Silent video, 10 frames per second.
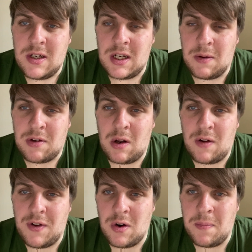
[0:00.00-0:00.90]
You know, as a lot
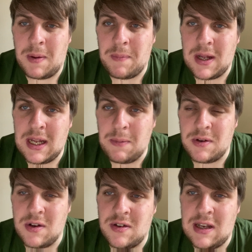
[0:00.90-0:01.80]
of you remember, he
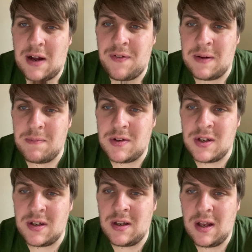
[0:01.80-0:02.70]
was at
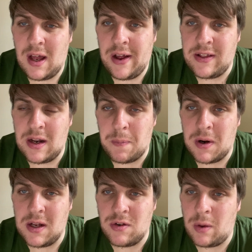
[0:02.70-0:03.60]
Southampton, did a
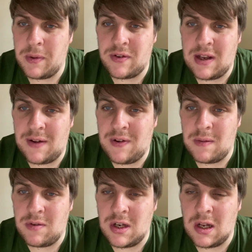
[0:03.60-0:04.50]
brilliant job at
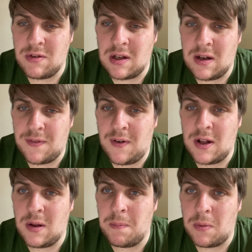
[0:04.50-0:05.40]
Southampton, you know,
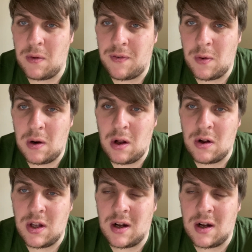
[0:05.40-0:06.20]
solidified them, brought through a lot of